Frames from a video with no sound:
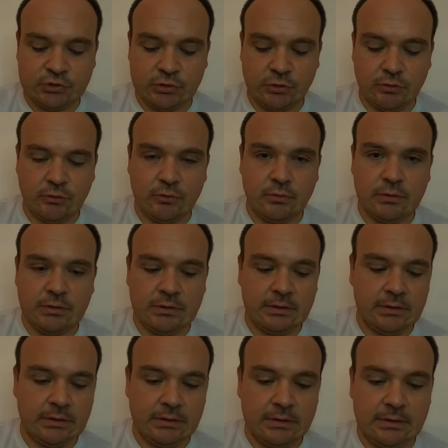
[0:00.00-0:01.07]
so
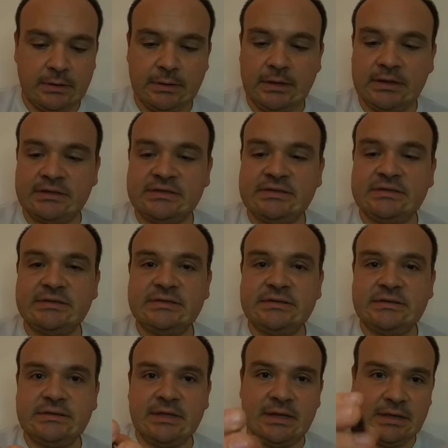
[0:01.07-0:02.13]

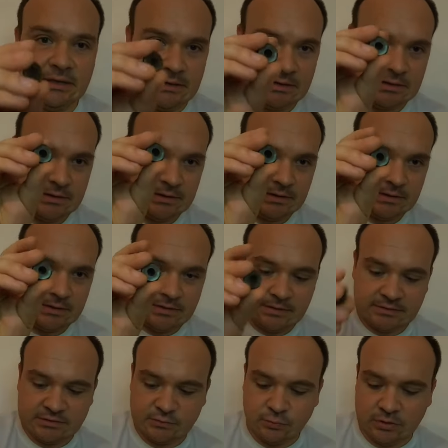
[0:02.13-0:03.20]
let's take
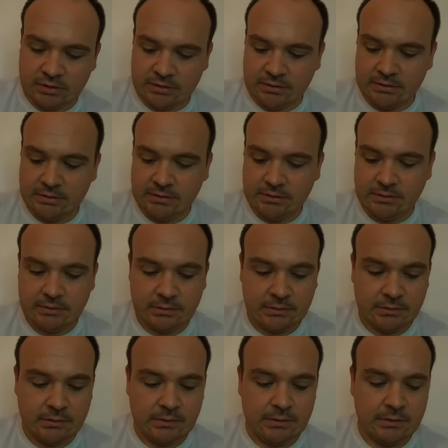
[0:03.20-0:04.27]
this one
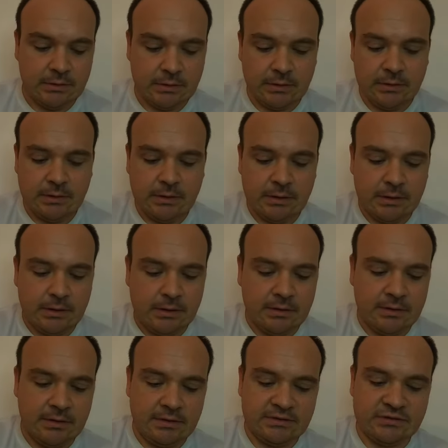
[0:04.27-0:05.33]

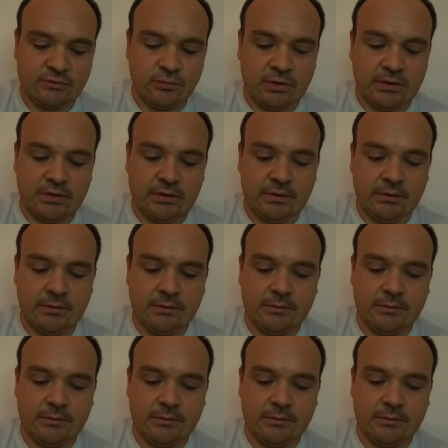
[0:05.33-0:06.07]
and this one.